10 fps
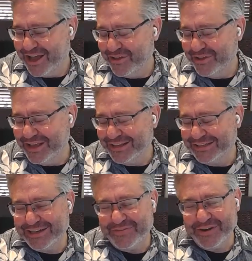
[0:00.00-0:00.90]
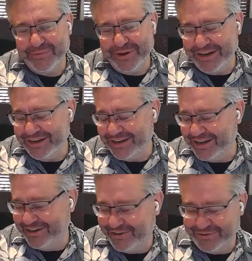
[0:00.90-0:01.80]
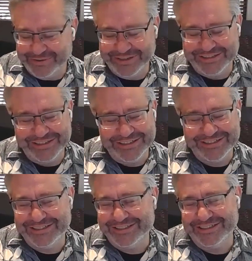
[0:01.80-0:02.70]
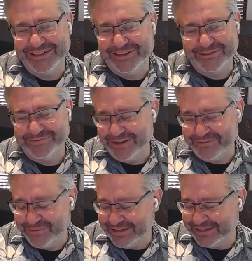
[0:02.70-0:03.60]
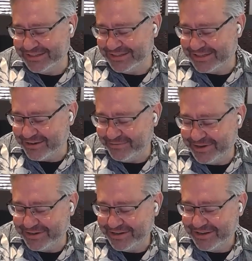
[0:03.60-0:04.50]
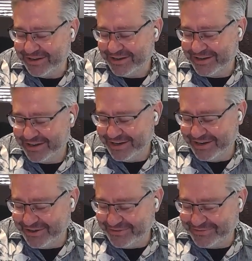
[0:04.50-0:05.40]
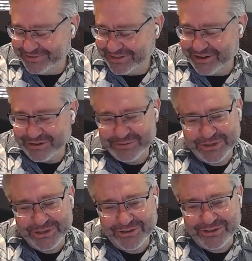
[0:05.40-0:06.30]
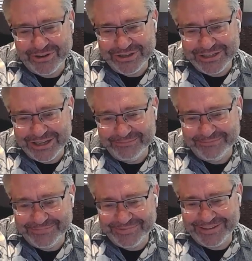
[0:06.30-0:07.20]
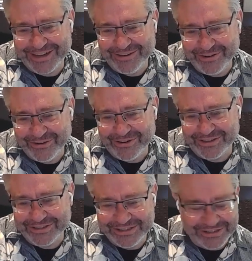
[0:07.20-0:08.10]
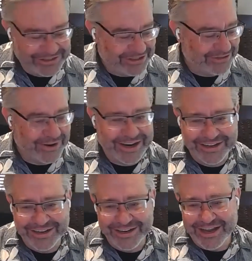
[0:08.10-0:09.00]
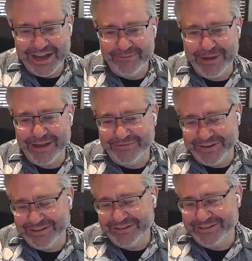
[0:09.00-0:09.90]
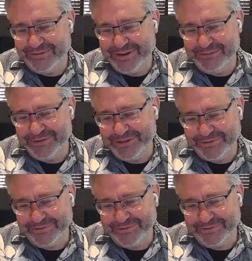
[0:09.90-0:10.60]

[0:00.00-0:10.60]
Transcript: Other than that, the stuff I read, I know this is, everyone does this. I read, Kara Swisher all the time. I read her all. She's great. Or Matt Levine. I read him too.